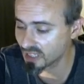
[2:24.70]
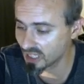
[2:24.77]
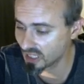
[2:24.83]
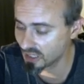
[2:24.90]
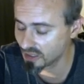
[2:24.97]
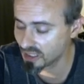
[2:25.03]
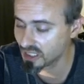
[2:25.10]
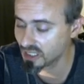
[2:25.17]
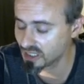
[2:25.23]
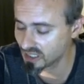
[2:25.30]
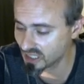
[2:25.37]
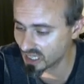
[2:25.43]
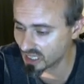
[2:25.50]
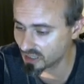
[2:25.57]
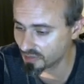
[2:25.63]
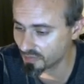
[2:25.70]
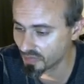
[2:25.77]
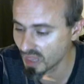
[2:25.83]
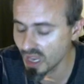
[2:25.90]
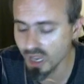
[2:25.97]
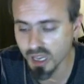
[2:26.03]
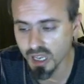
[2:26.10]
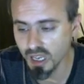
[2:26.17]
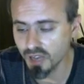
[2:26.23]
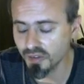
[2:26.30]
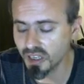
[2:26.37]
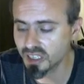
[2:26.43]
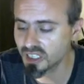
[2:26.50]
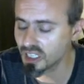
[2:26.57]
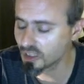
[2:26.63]
Until he's dead.
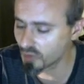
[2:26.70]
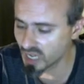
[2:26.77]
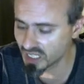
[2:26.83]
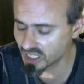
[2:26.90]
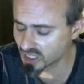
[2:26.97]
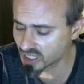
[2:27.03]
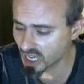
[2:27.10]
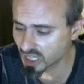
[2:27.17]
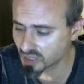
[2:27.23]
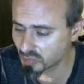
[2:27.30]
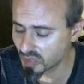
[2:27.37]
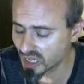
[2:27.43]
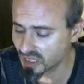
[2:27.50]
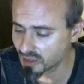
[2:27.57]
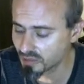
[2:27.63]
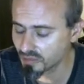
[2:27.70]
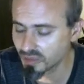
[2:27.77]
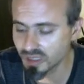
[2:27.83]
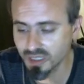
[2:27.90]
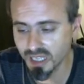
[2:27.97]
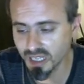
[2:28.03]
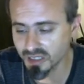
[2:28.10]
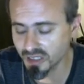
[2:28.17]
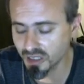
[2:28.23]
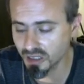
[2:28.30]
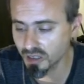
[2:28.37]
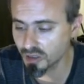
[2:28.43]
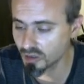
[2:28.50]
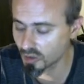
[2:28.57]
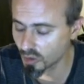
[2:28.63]
Even the greatest expert
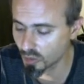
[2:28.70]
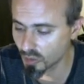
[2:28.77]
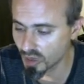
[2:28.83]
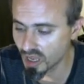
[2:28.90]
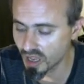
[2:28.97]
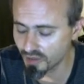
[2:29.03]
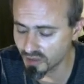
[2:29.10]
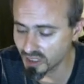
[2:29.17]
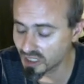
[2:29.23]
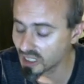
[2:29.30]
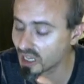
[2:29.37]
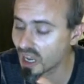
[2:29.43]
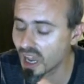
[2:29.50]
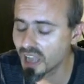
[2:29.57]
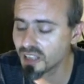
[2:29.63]
doesn't know everything,